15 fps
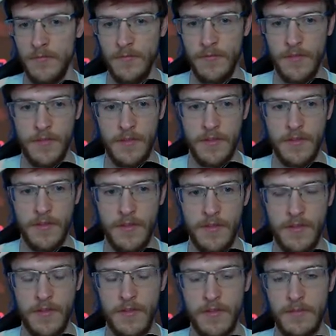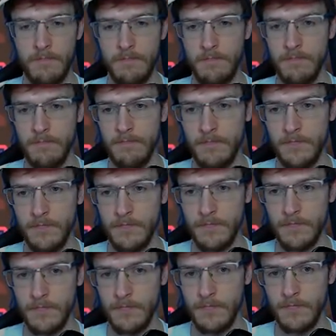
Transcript: No one is speaking in this clip.